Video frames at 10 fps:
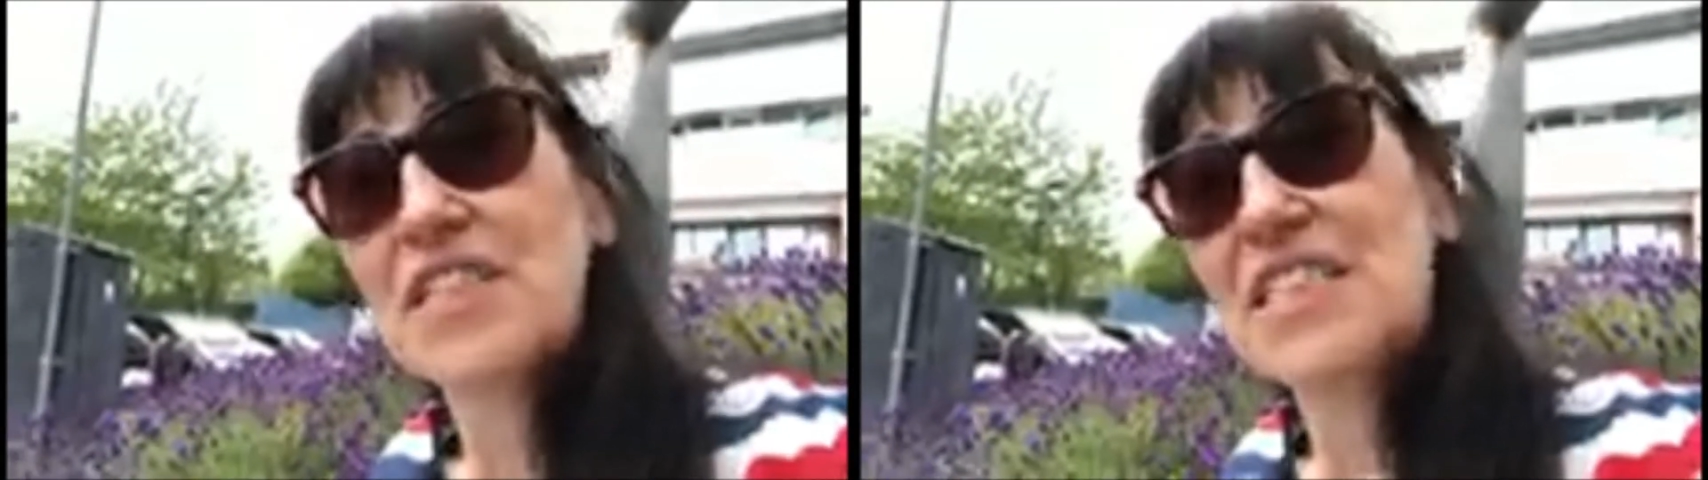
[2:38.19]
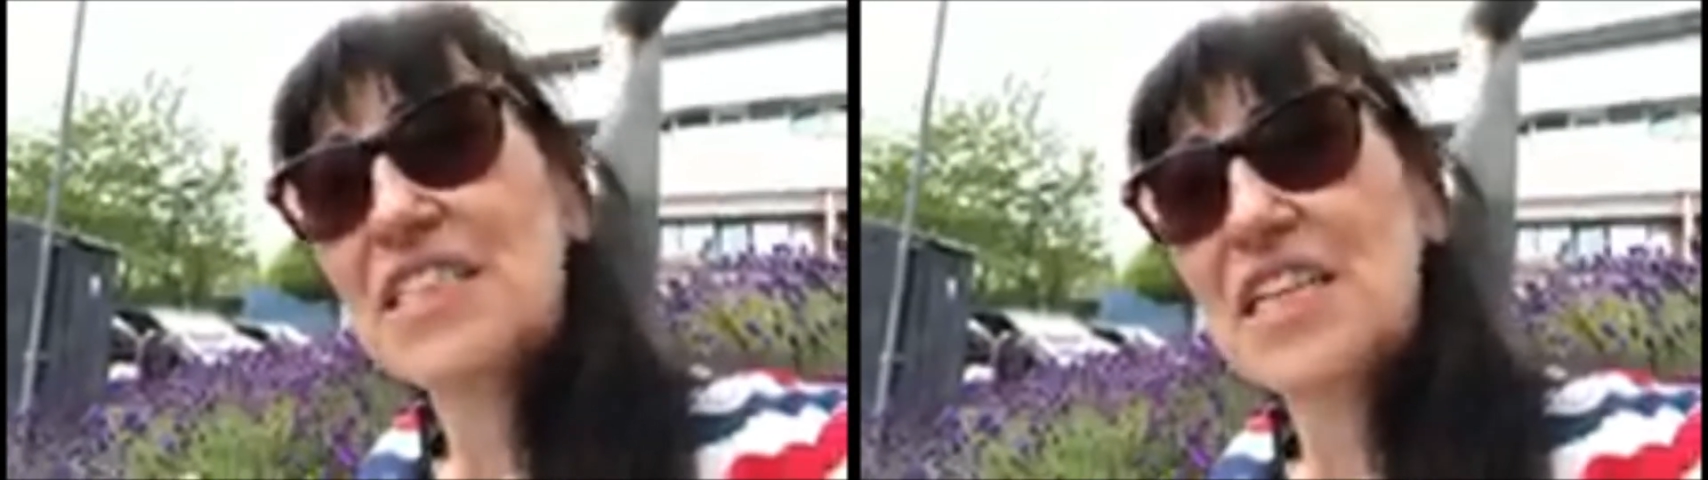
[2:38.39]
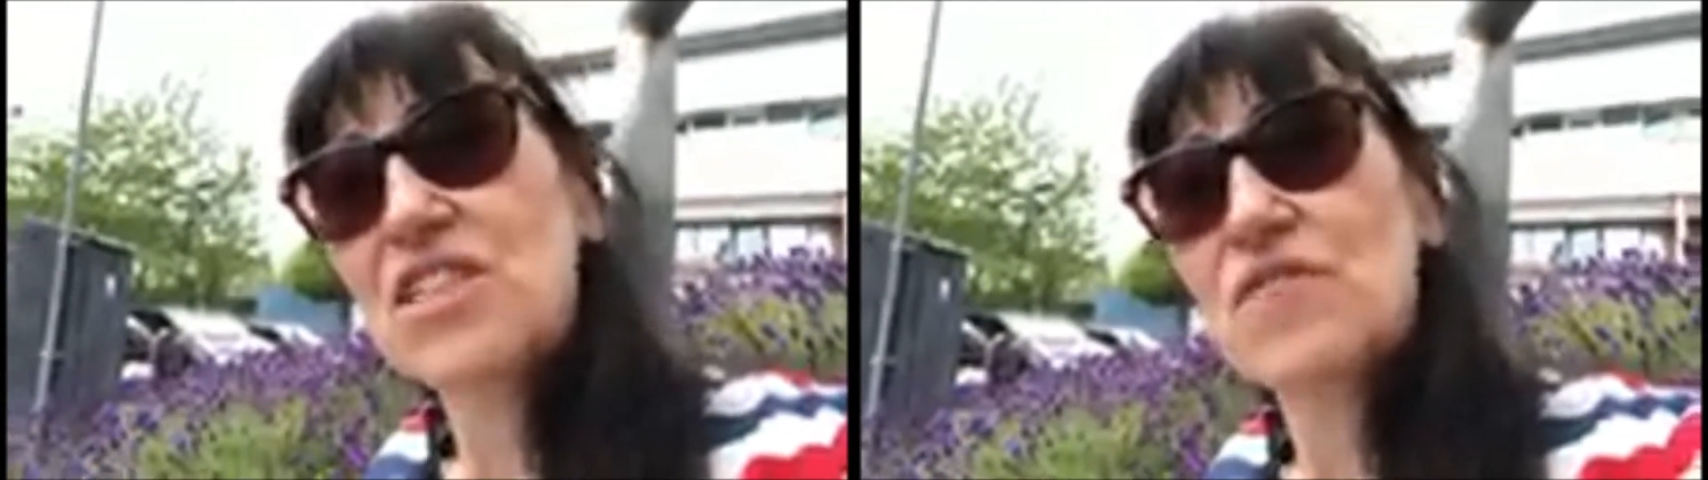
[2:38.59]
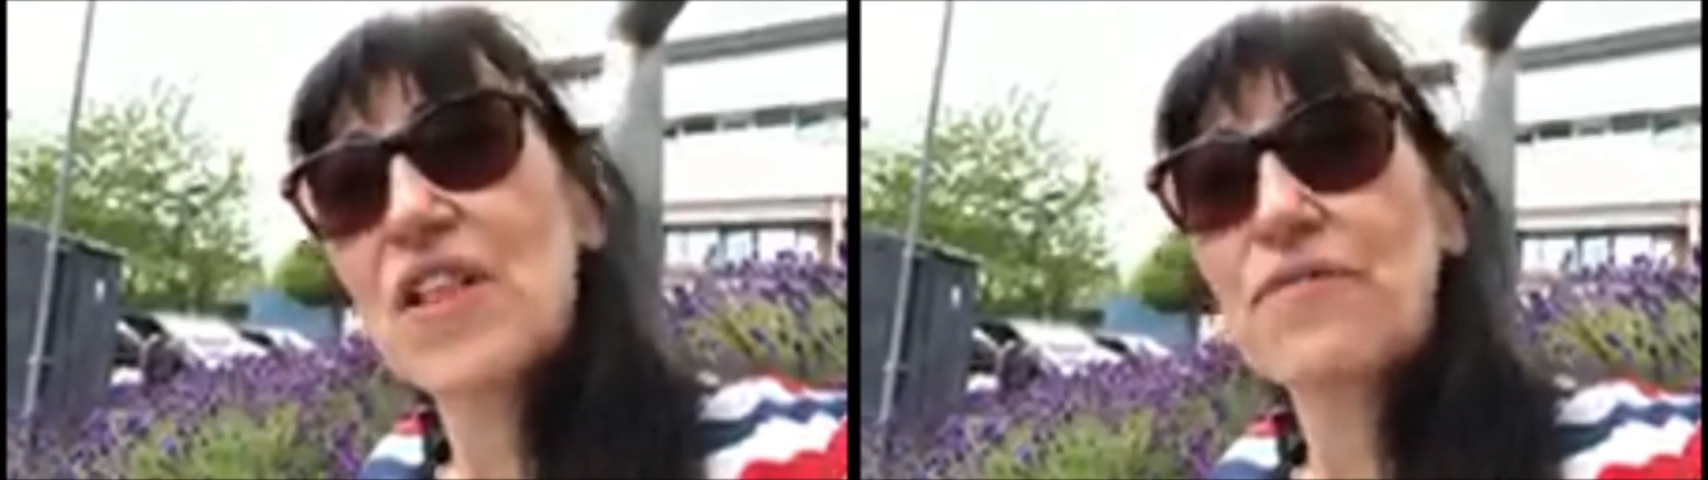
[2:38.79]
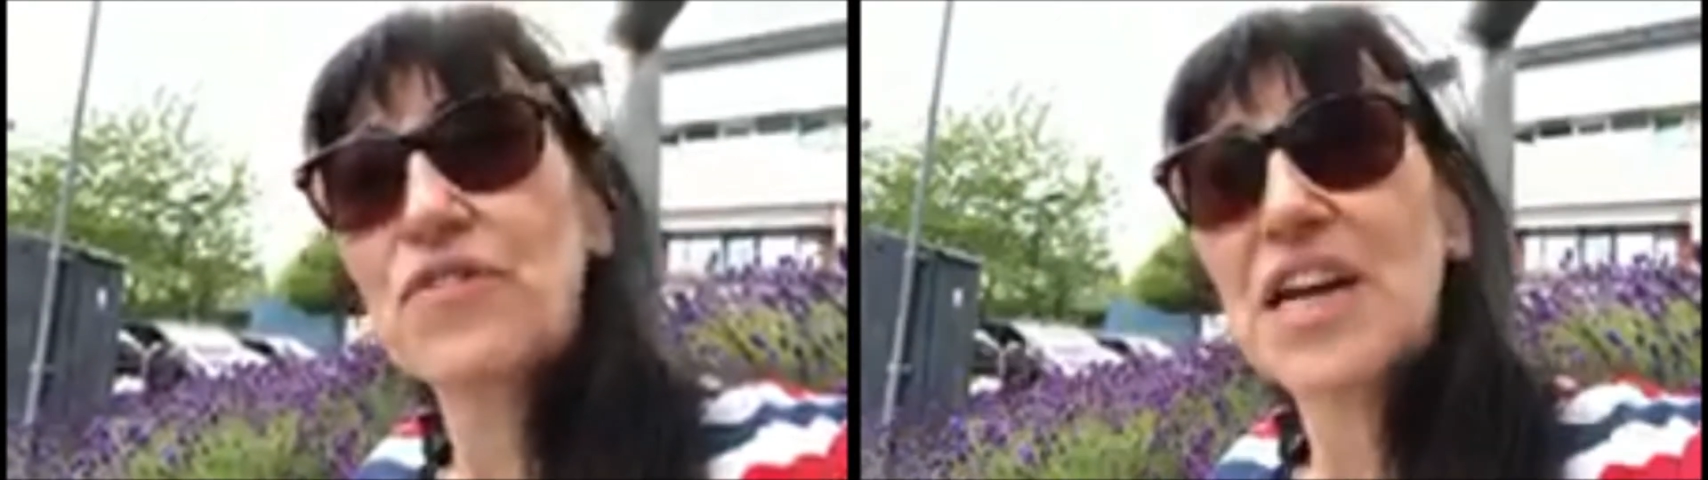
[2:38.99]
the scent of
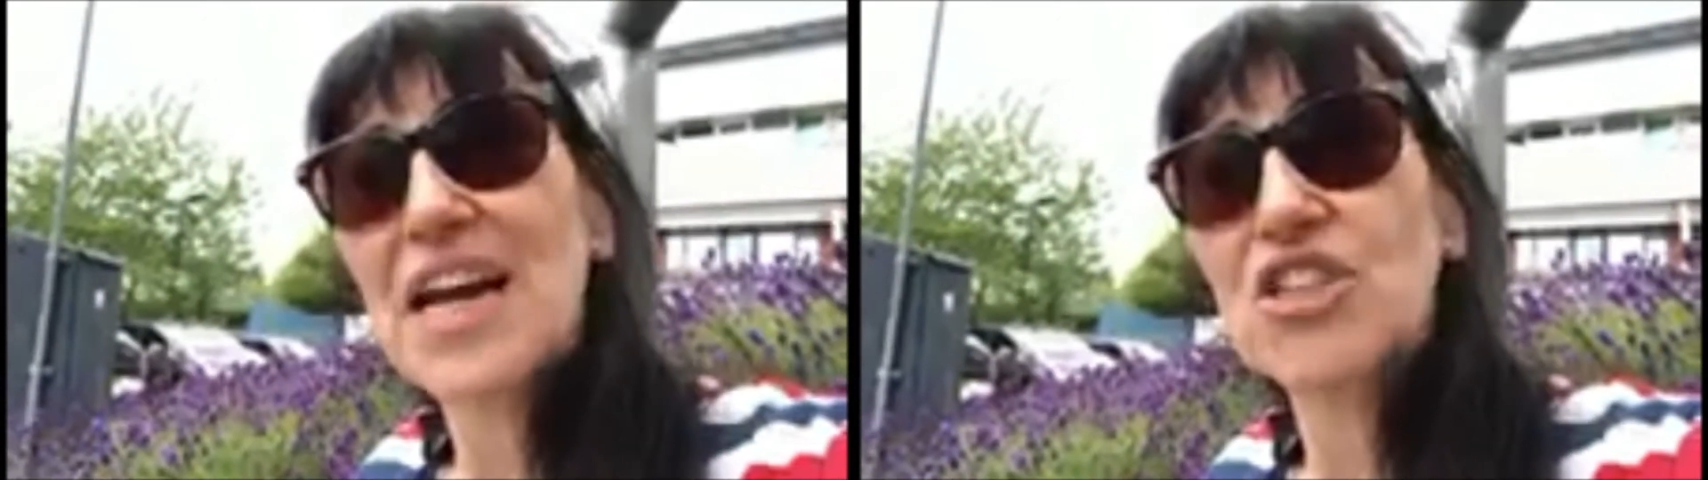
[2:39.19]
lavender